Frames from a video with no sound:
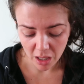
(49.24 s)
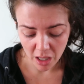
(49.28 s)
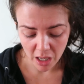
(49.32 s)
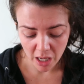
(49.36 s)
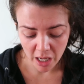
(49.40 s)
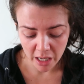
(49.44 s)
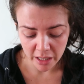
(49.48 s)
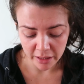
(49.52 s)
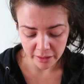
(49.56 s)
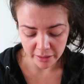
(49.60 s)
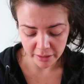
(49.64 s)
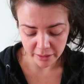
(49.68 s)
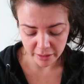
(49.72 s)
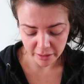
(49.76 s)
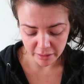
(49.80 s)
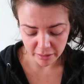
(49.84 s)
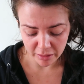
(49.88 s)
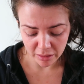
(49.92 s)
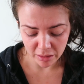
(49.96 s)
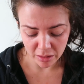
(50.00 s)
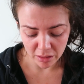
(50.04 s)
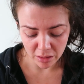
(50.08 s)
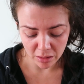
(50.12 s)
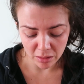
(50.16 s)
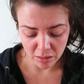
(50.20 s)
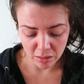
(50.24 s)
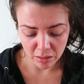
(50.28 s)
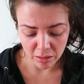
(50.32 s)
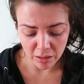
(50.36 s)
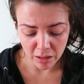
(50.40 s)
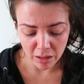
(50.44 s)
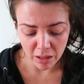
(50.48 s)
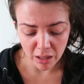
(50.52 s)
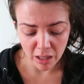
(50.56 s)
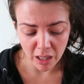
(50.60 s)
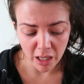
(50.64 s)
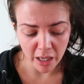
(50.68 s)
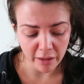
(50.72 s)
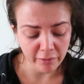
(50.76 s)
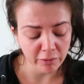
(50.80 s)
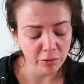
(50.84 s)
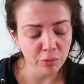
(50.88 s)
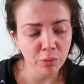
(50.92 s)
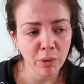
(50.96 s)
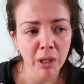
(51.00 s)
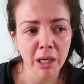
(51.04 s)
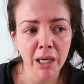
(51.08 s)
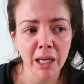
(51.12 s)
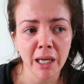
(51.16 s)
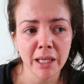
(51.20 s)
and
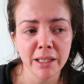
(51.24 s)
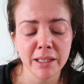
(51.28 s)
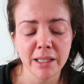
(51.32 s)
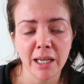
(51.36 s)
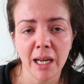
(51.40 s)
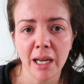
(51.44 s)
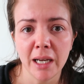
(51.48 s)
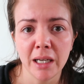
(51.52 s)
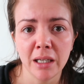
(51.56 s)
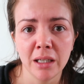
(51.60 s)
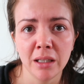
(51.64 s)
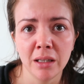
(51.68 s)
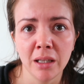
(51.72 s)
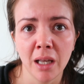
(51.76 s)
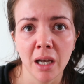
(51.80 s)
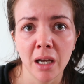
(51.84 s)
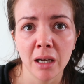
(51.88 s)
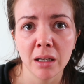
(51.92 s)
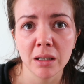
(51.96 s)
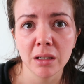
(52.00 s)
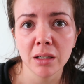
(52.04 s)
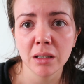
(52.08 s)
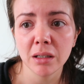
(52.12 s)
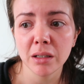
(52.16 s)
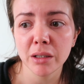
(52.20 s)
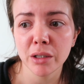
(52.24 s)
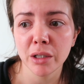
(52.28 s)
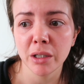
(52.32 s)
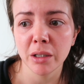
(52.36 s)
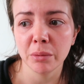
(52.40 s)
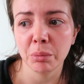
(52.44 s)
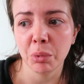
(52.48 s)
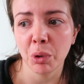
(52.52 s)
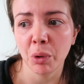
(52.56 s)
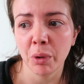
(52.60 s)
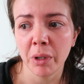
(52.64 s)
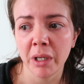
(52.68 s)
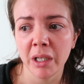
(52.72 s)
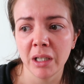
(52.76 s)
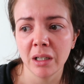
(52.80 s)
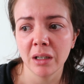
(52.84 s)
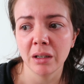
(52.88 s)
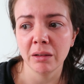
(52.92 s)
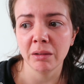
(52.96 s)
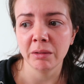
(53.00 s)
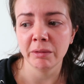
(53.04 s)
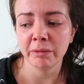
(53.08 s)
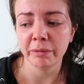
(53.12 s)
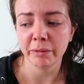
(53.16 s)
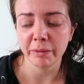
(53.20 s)
everyone has taken that to the point
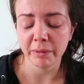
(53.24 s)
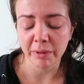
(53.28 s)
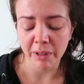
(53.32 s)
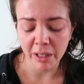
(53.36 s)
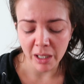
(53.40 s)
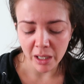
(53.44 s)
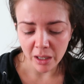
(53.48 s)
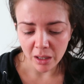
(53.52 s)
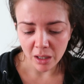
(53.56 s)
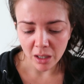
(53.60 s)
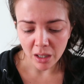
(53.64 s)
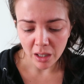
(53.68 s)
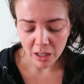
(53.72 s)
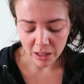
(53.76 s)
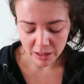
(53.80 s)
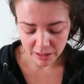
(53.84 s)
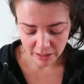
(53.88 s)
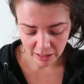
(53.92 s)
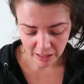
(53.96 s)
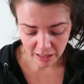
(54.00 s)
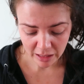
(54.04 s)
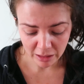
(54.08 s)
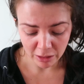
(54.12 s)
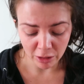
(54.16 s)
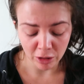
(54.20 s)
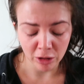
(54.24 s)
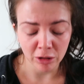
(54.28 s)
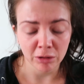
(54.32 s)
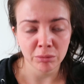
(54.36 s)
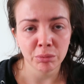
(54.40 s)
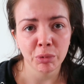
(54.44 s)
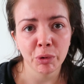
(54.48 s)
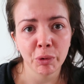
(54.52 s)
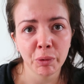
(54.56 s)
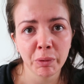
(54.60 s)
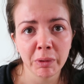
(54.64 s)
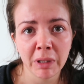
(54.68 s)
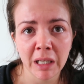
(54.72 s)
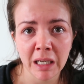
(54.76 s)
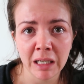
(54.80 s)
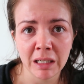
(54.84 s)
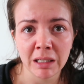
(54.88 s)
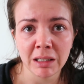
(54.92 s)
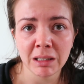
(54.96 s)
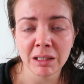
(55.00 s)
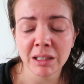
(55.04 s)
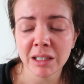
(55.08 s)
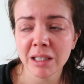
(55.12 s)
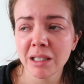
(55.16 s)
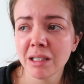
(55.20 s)
of saying horrible
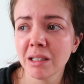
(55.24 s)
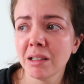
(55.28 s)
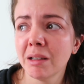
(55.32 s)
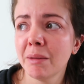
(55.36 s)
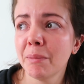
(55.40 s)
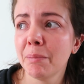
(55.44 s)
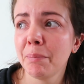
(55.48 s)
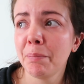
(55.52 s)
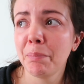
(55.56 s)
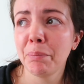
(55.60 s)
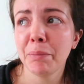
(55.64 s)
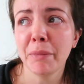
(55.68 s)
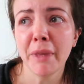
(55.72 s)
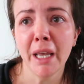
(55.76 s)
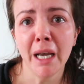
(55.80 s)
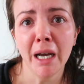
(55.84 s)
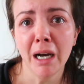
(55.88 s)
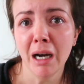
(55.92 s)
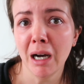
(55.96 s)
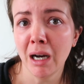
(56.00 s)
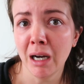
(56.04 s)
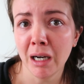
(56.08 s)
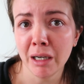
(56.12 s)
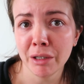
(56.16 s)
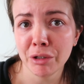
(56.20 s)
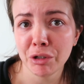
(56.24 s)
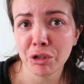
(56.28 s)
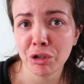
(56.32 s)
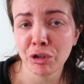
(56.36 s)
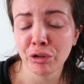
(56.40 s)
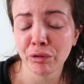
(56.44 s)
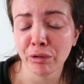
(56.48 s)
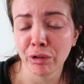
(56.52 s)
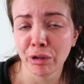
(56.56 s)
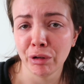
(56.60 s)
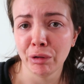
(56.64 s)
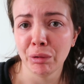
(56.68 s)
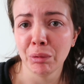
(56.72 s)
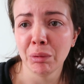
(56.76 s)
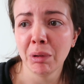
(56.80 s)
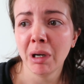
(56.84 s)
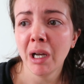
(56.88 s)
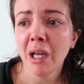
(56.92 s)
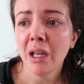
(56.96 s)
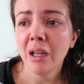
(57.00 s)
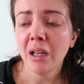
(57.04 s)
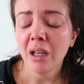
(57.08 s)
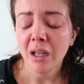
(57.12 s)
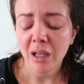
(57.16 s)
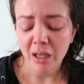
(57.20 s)
things that aren't true.
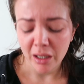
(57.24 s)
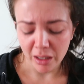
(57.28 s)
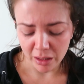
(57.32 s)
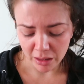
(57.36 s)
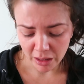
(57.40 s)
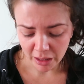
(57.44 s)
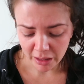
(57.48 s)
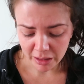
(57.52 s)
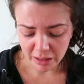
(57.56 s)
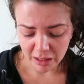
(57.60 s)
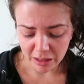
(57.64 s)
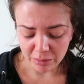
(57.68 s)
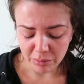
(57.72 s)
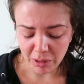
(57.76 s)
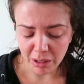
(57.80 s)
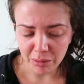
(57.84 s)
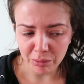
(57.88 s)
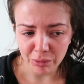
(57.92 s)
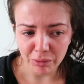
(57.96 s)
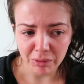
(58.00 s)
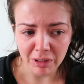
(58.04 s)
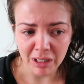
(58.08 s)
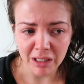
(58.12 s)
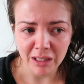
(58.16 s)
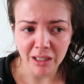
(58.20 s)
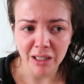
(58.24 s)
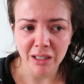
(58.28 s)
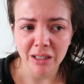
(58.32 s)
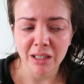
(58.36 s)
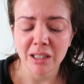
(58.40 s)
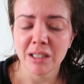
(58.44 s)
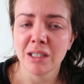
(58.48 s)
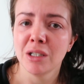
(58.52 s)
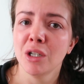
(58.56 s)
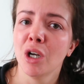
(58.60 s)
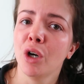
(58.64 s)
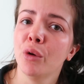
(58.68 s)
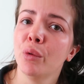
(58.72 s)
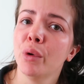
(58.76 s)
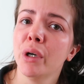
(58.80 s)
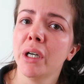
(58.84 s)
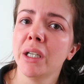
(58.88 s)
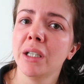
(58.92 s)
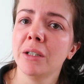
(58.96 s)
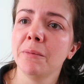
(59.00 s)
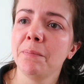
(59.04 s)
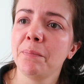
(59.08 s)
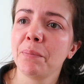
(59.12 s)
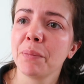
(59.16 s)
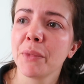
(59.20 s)
And I think people think that there's no
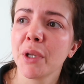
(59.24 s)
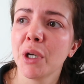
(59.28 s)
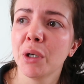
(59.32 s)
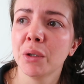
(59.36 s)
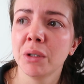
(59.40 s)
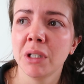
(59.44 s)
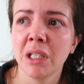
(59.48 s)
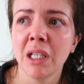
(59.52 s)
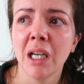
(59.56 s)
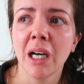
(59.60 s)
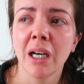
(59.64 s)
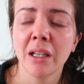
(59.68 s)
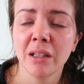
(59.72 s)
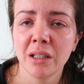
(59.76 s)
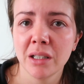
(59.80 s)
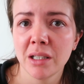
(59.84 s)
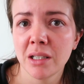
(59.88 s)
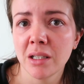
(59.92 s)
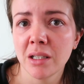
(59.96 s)
one on the other